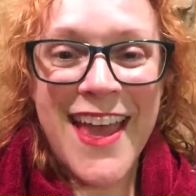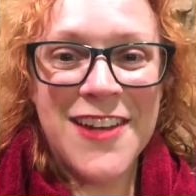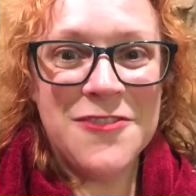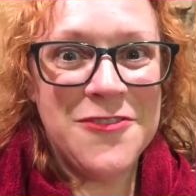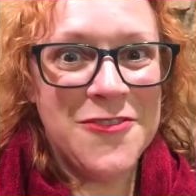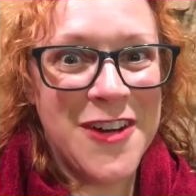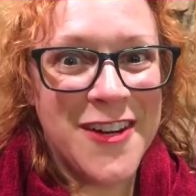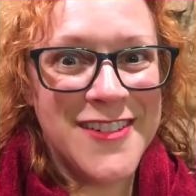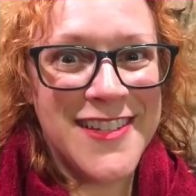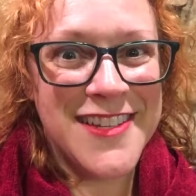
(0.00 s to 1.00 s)
And at
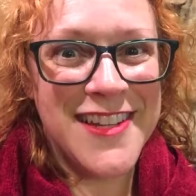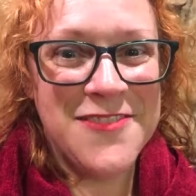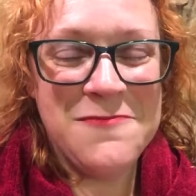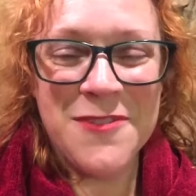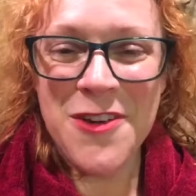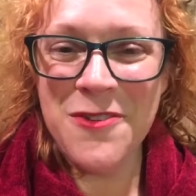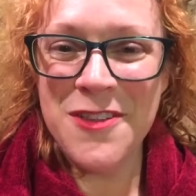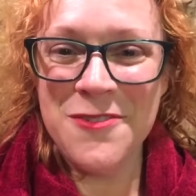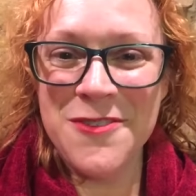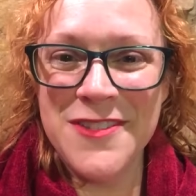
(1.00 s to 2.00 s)
first, if you're
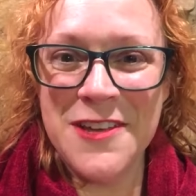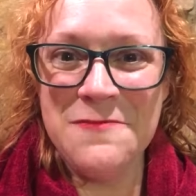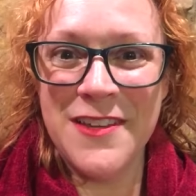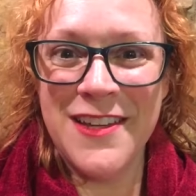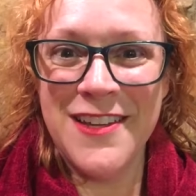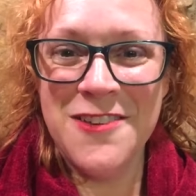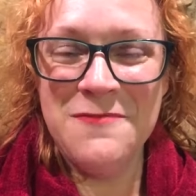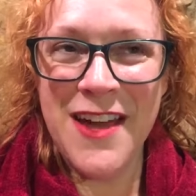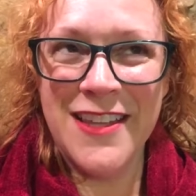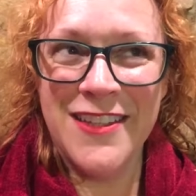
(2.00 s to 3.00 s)
going through something,
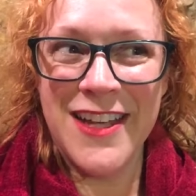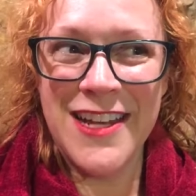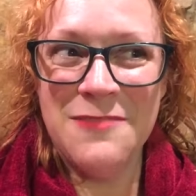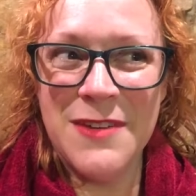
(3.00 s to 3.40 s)
you might look at